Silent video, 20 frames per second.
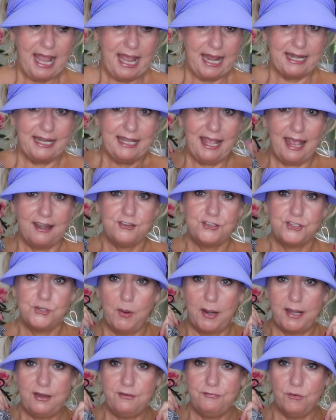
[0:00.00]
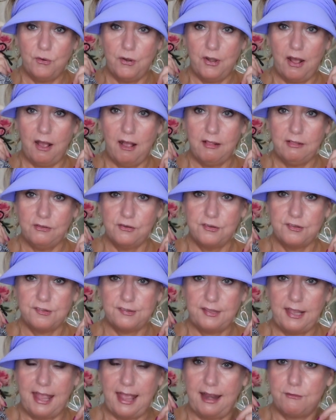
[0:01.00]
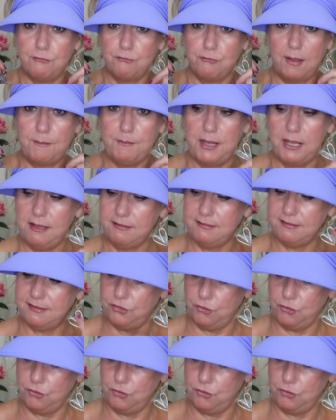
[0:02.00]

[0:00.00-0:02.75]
And again, $24 at Reny's,